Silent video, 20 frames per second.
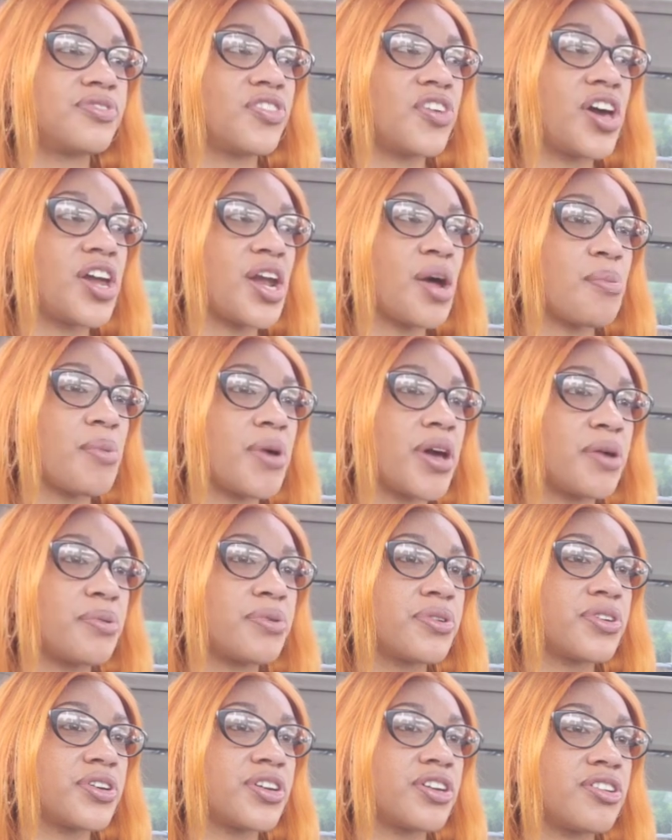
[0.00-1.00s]
And I'm
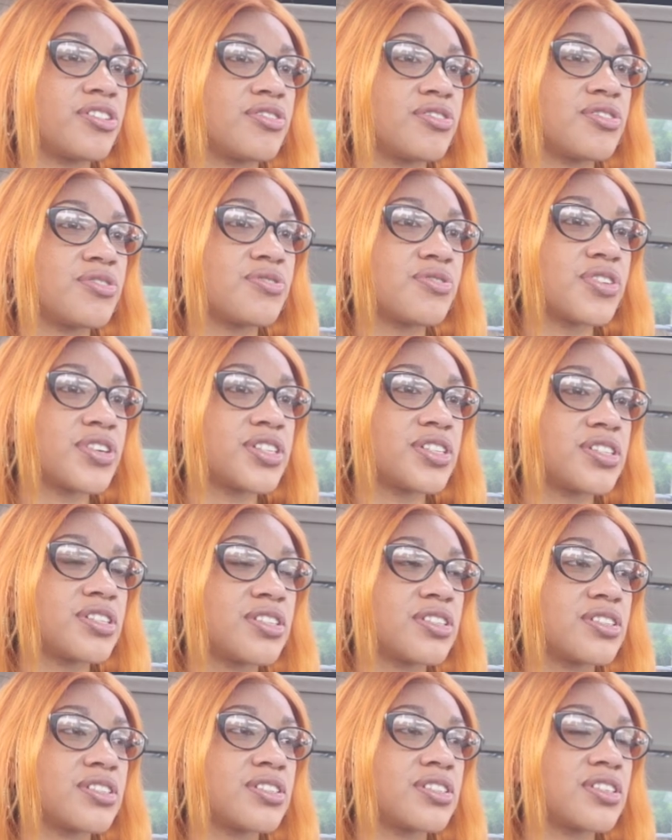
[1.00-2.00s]
able to hear the
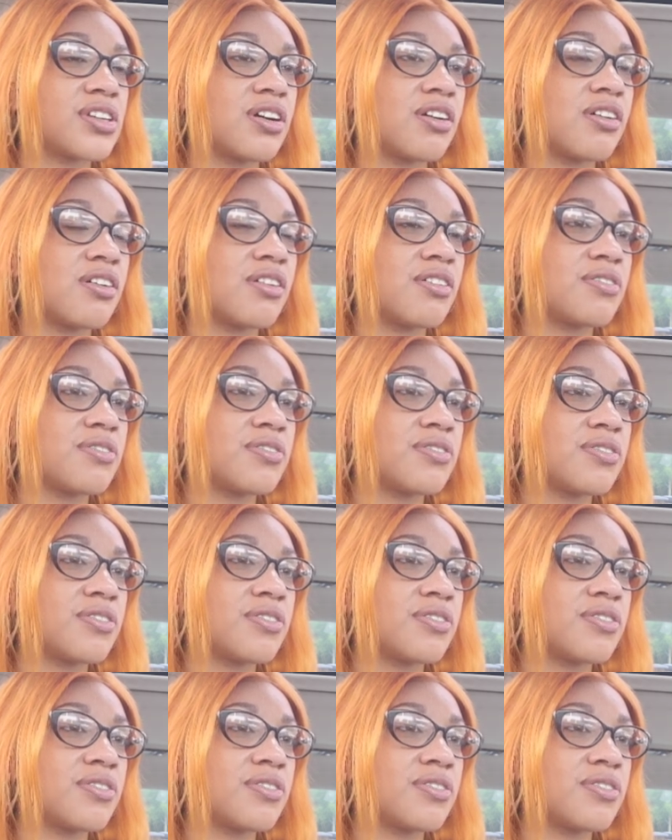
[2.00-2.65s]
voices of